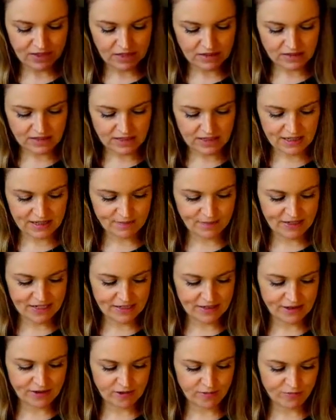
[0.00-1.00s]
So that made
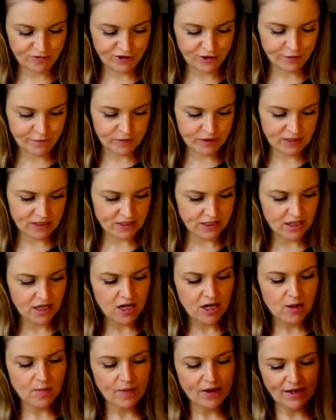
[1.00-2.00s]
no improvements.
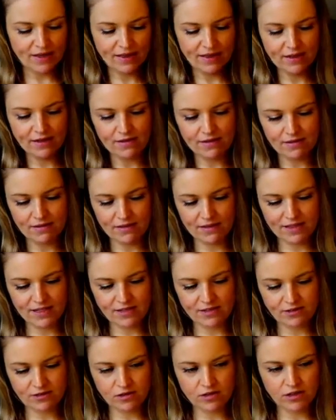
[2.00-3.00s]
But I think
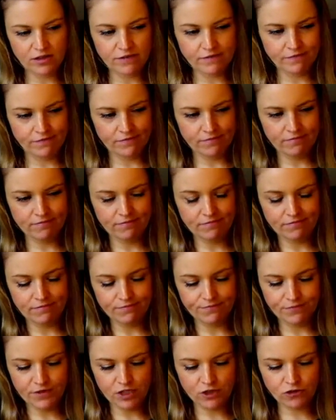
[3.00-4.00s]
this sort of
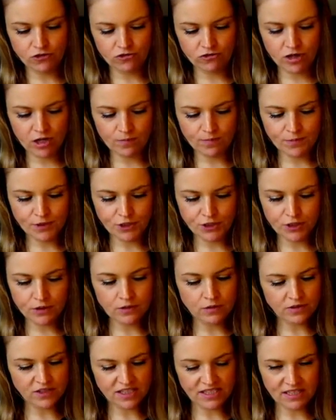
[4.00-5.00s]
drop
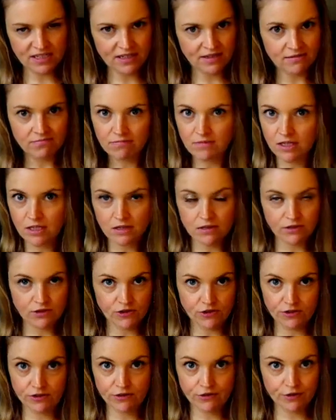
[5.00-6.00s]
shoulder,
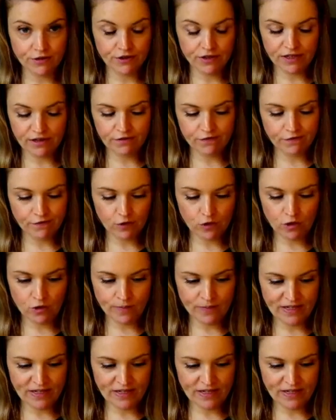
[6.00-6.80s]
just nothing for